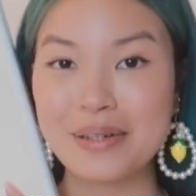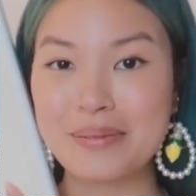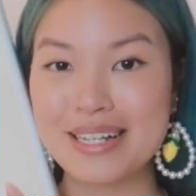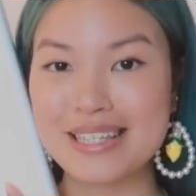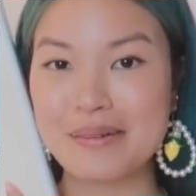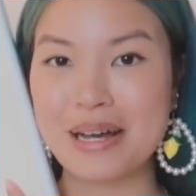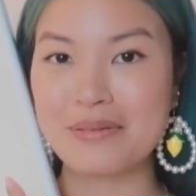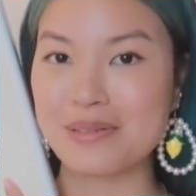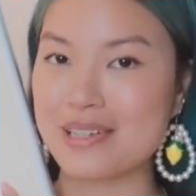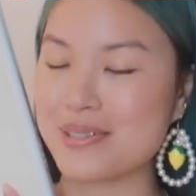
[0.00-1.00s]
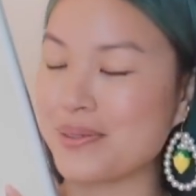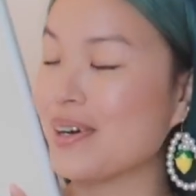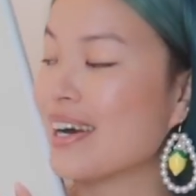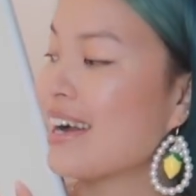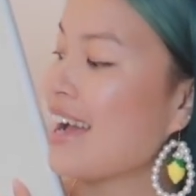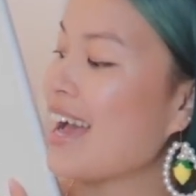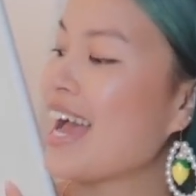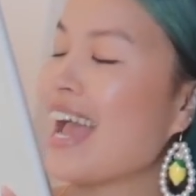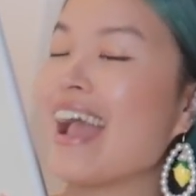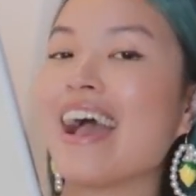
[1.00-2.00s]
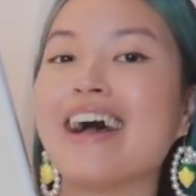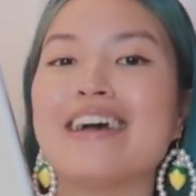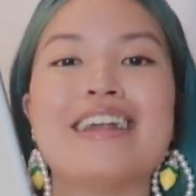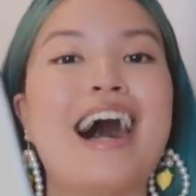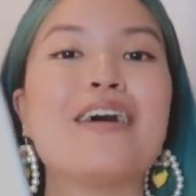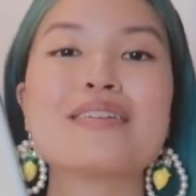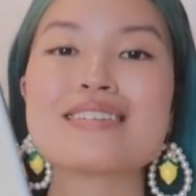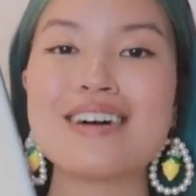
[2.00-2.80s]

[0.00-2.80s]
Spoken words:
we picked up at Restore, and I was